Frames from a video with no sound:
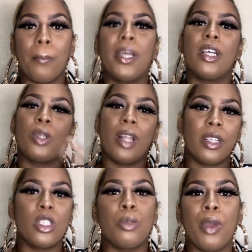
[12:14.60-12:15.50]
Because you
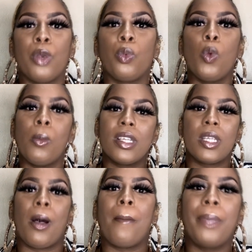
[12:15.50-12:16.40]
like to spread rumors
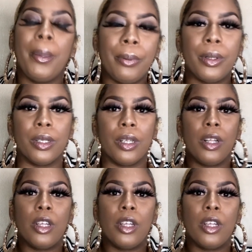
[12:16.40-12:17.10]
about people.